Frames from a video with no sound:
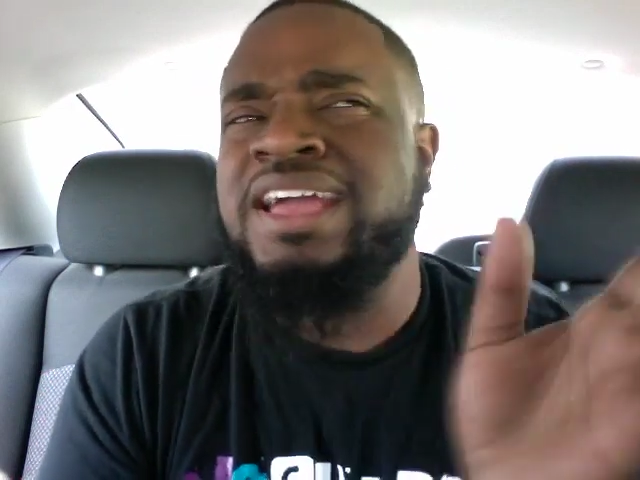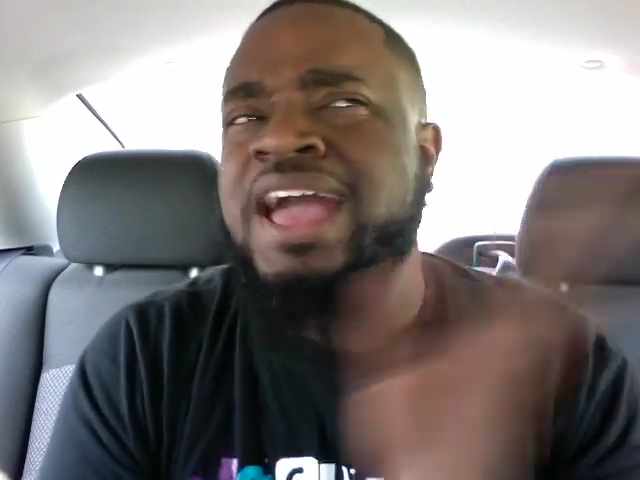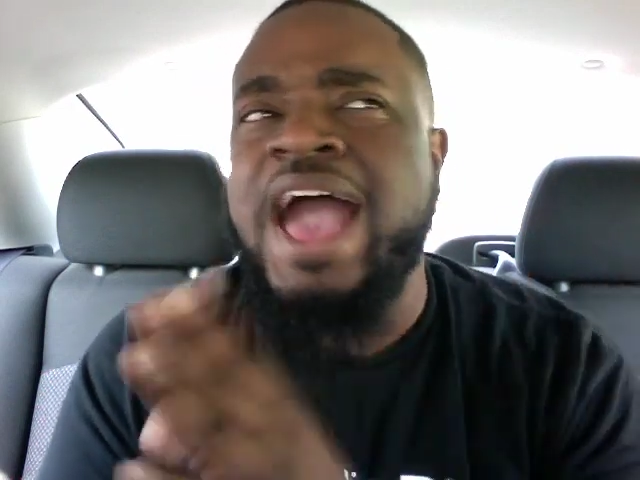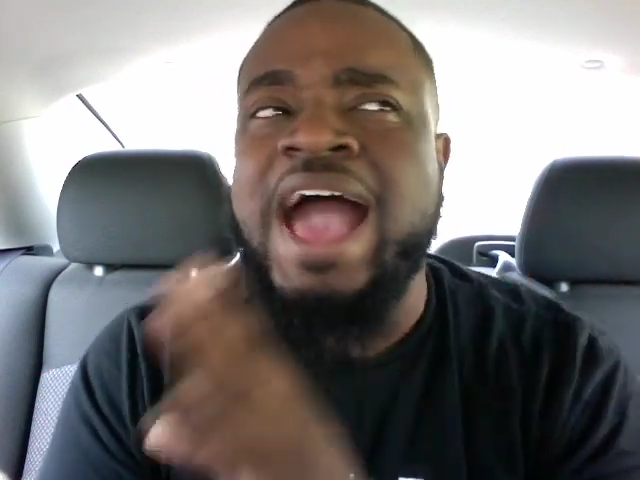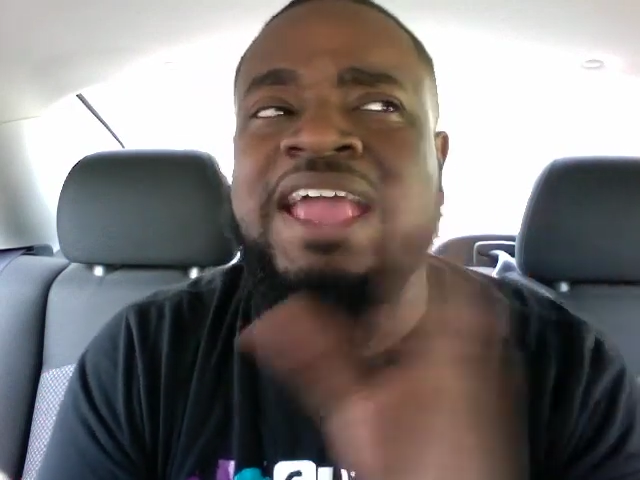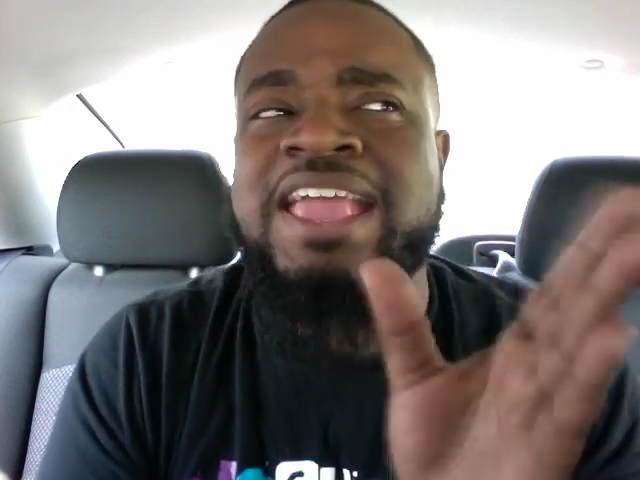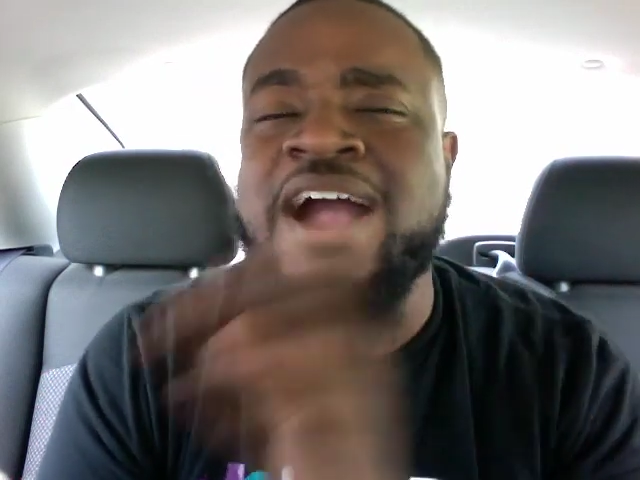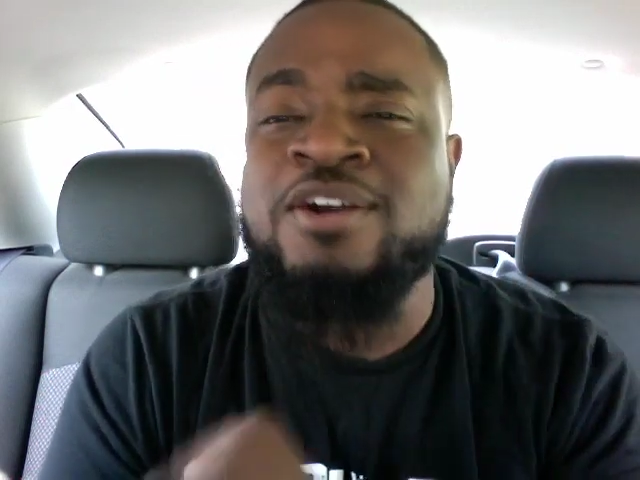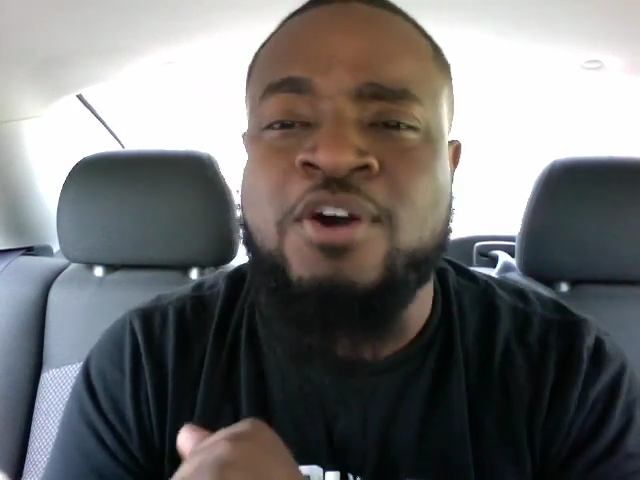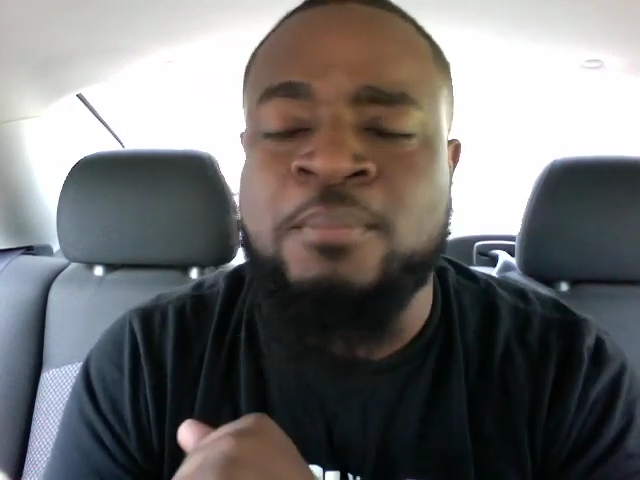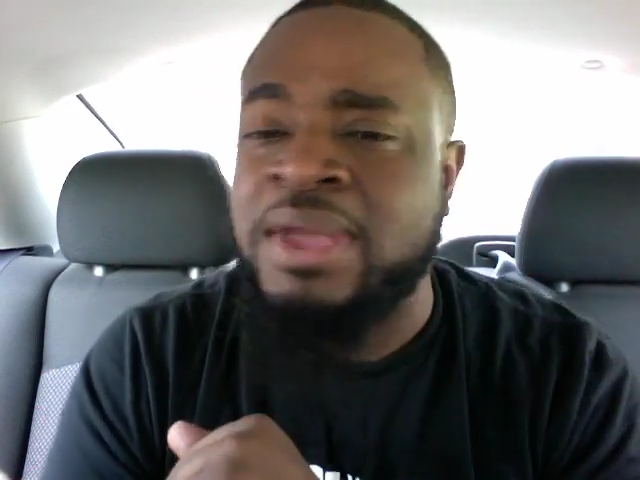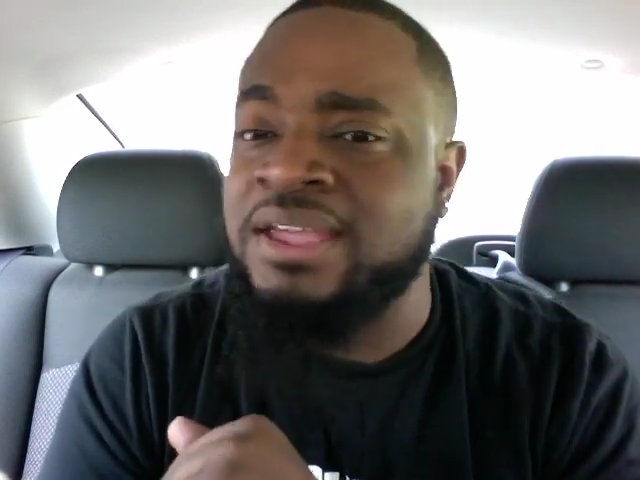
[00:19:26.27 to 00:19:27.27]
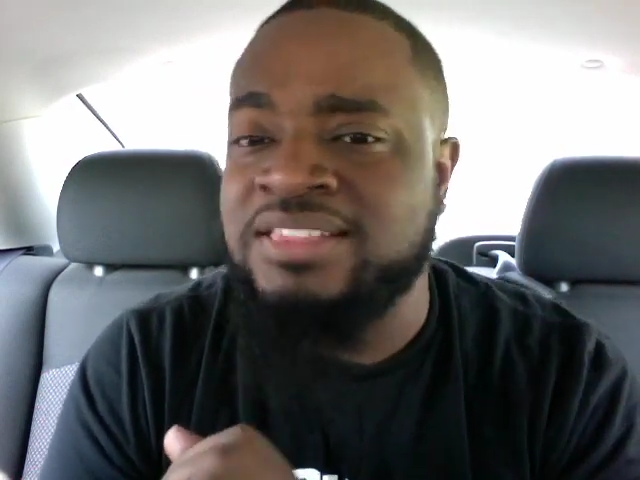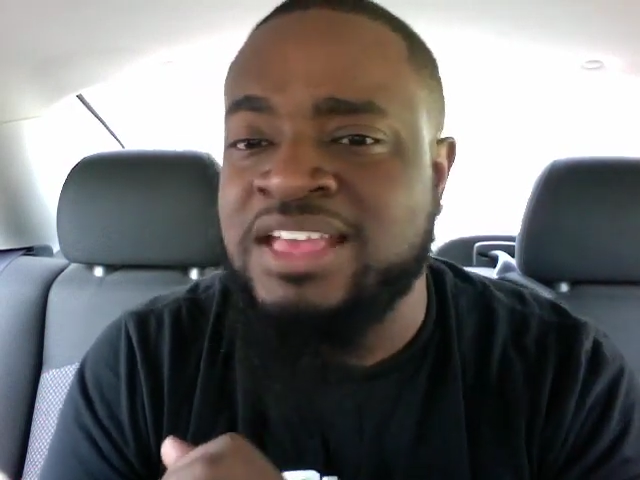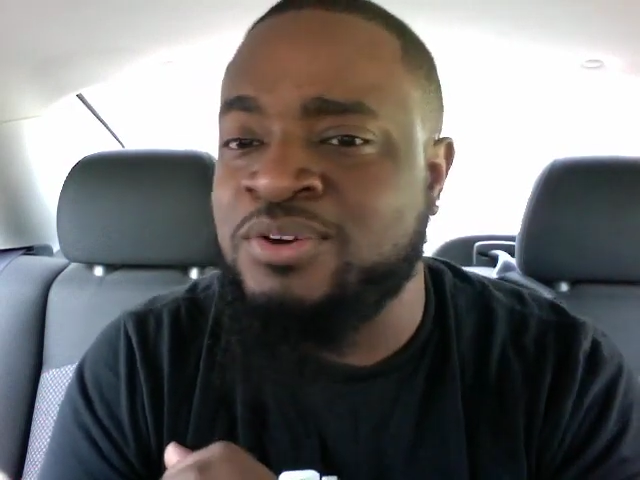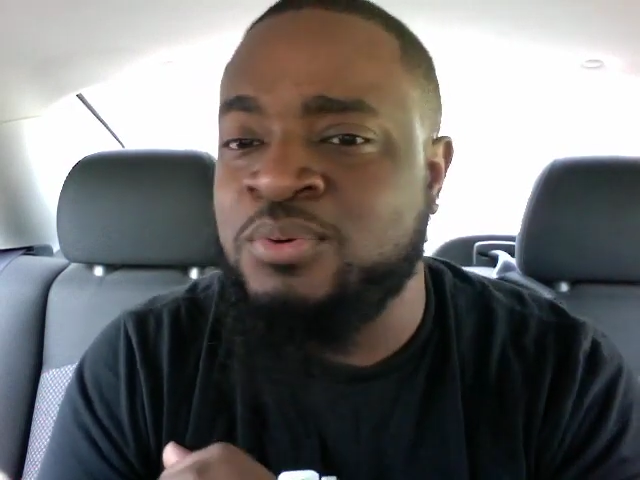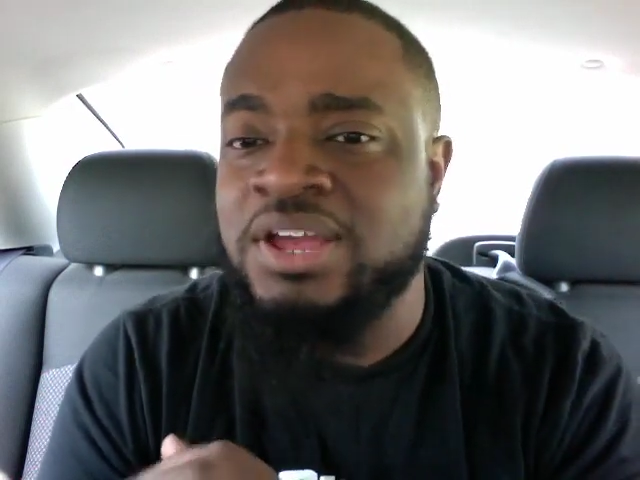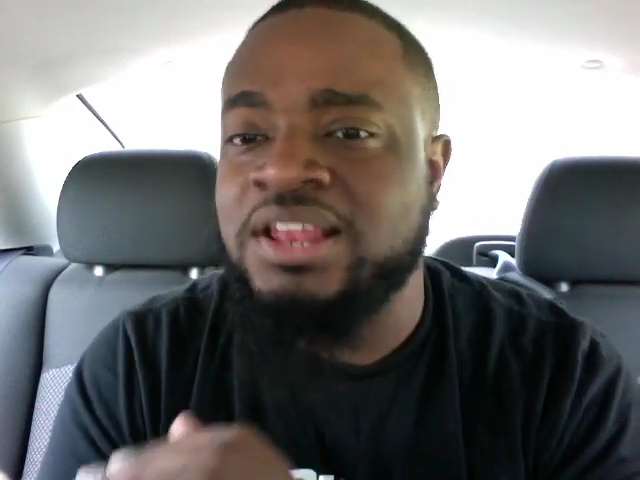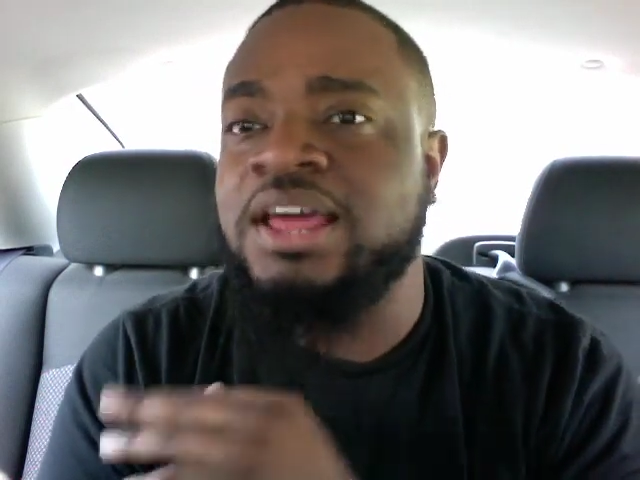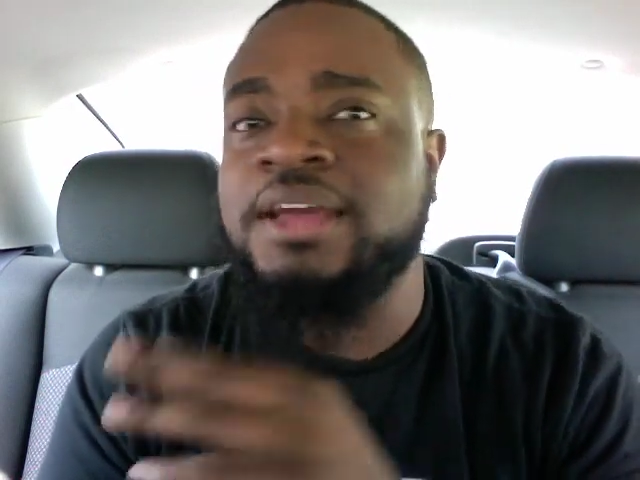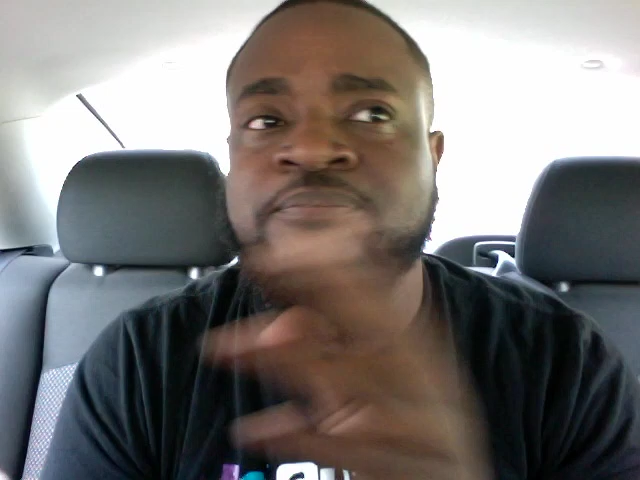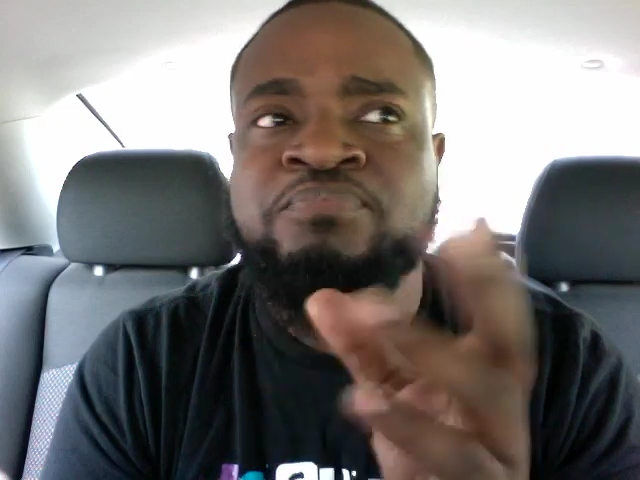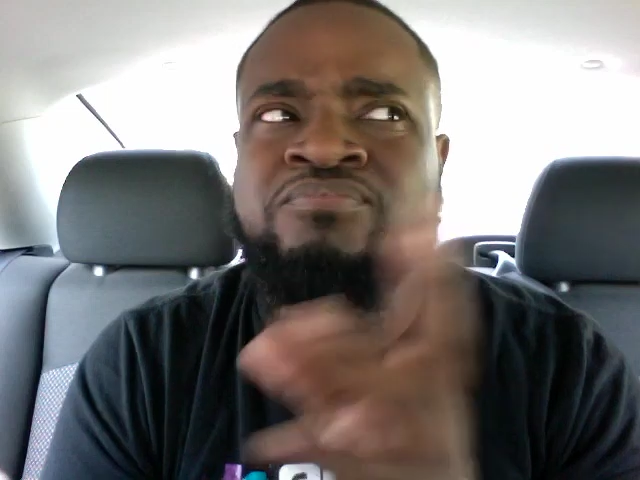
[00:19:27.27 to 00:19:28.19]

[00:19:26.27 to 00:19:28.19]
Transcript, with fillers: how y'all gonna make it that quick? Like